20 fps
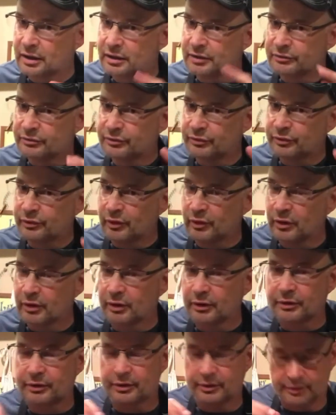and
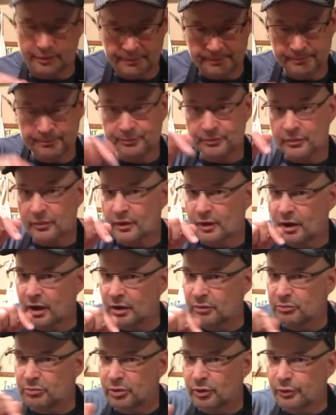forth
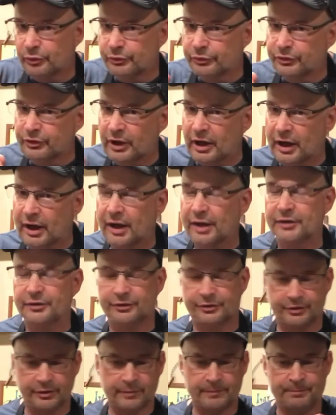on both
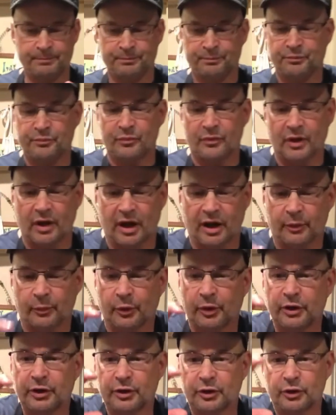sides, and we're
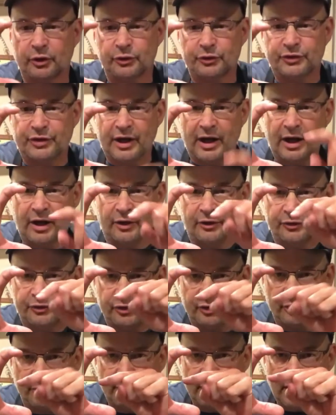going to go down
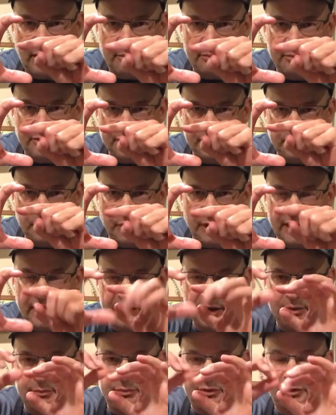to about midway
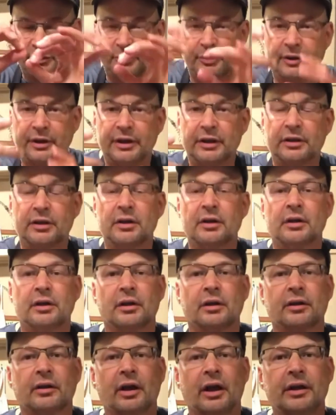in between.
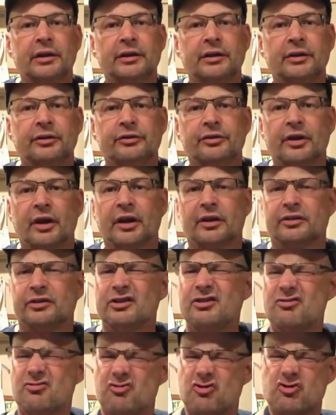Lightly inject. You
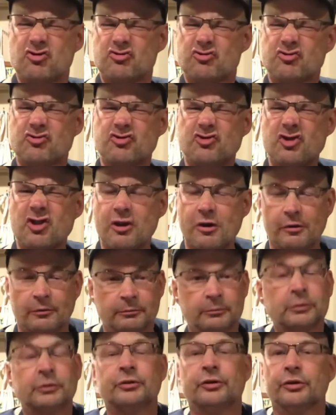don't want to
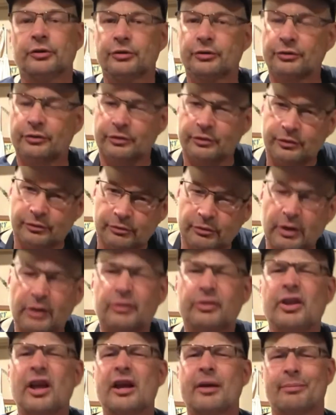shum. Just
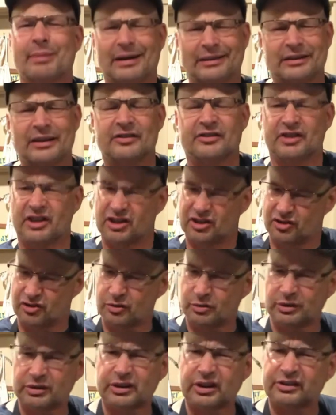think about the dentist. You
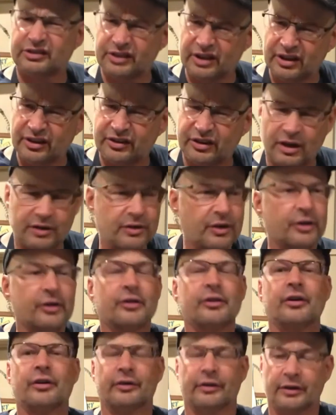want the dentist?
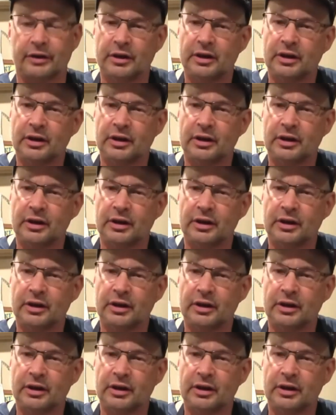No.